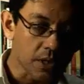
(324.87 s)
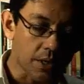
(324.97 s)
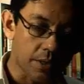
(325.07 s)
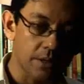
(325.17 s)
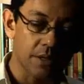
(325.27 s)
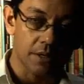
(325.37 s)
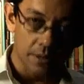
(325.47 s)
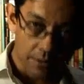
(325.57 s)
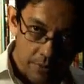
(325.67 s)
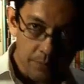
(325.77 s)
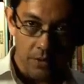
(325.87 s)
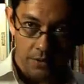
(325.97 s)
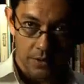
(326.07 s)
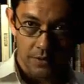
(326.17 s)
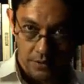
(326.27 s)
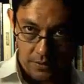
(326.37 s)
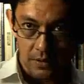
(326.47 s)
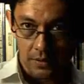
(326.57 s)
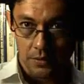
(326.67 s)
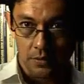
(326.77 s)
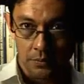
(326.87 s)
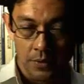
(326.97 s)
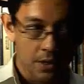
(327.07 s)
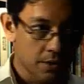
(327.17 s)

I think sectarian politics is still the norm.